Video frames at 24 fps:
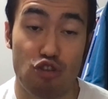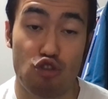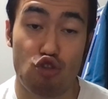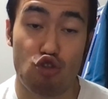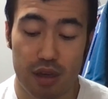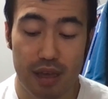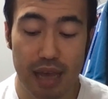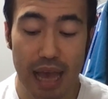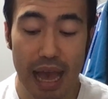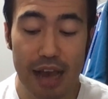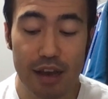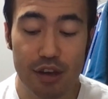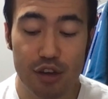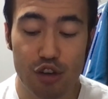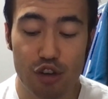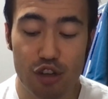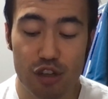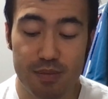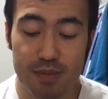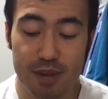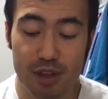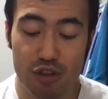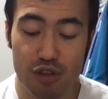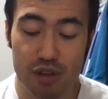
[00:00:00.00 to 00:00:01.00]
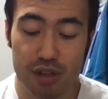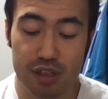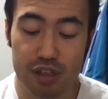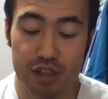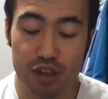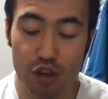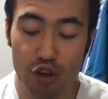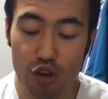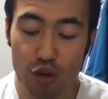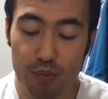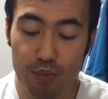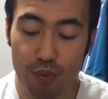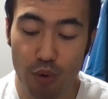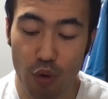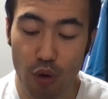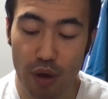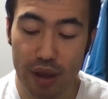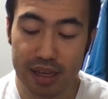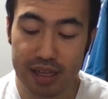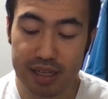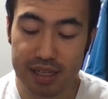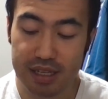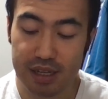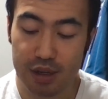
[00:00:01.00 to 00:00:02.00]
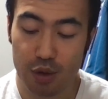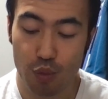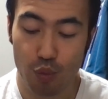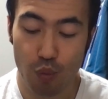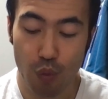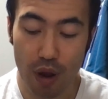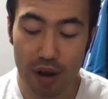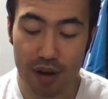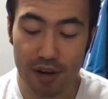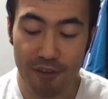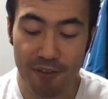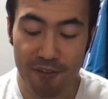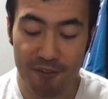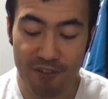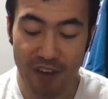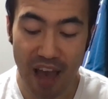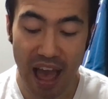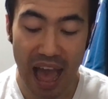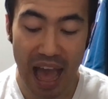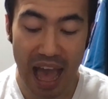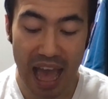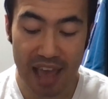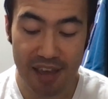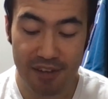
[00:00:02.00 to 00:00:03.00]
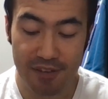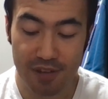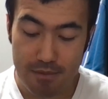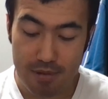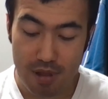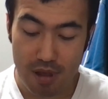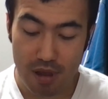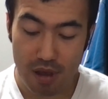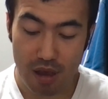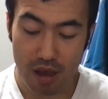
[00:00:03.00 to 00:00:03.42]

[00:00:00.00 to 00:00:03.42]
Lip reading: Kyle Kuzma, just 2 points, 1 of 5.